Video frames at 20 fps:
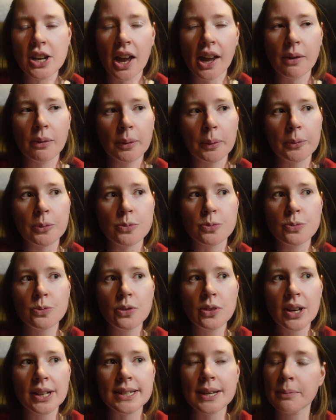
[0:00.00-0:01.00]
I will
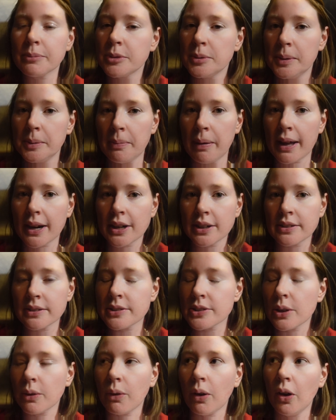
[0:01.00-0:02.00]
attempt to be better,
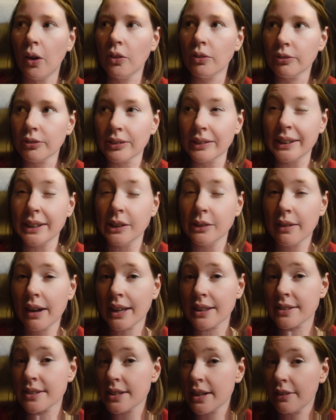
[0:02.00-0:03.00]
so hopefully you
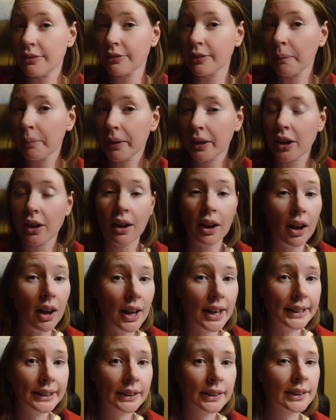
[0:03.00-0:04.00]
get stuff from the
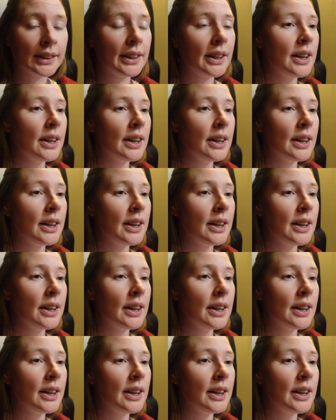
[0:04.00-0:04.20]
con.